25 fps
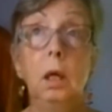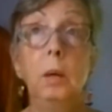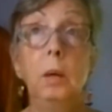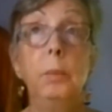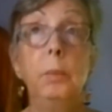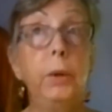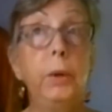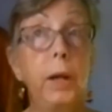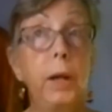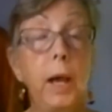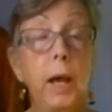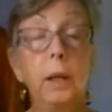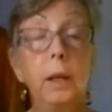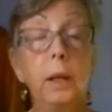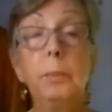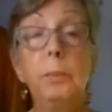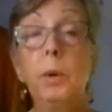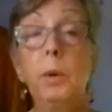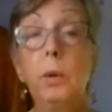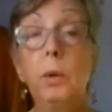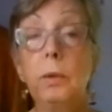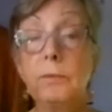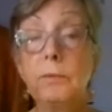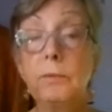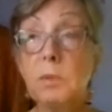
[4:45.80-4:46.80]
put out a
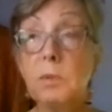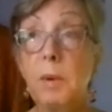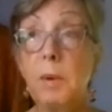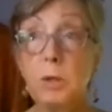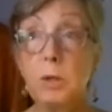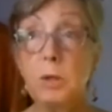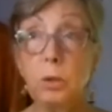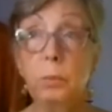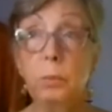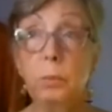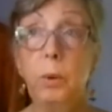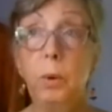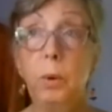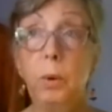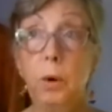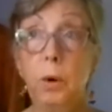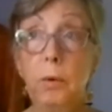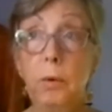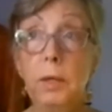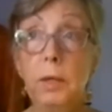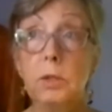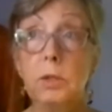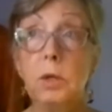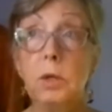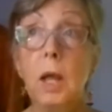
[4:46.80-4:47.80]
bowl of special
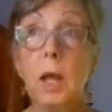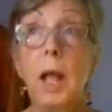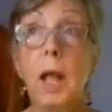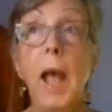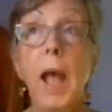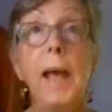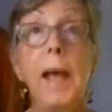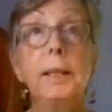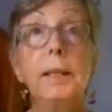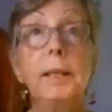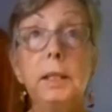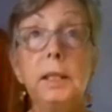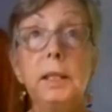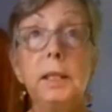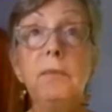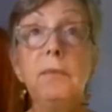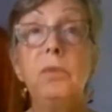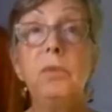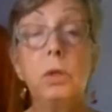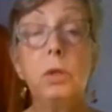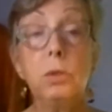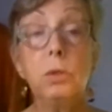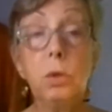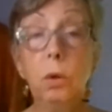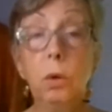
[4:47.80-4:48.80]
porridge, and leave
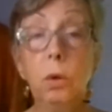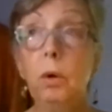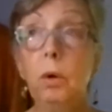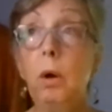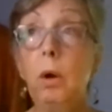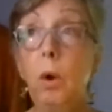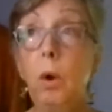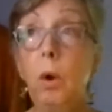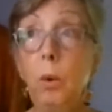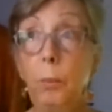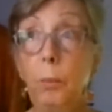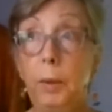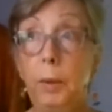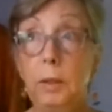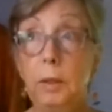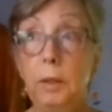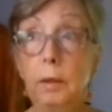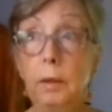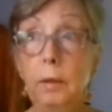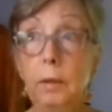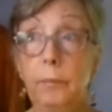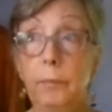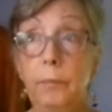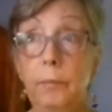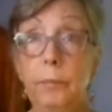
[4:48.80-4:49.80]
the door open
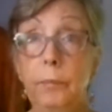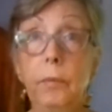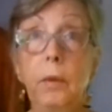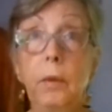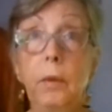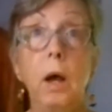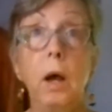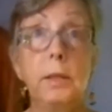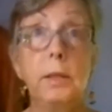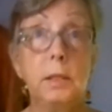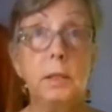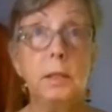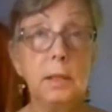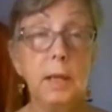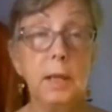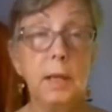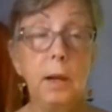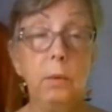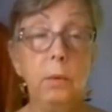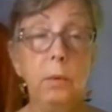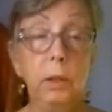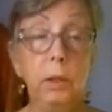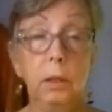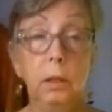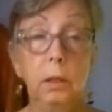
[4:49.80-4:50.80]
on
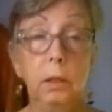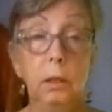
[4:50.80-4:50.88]
Samhain.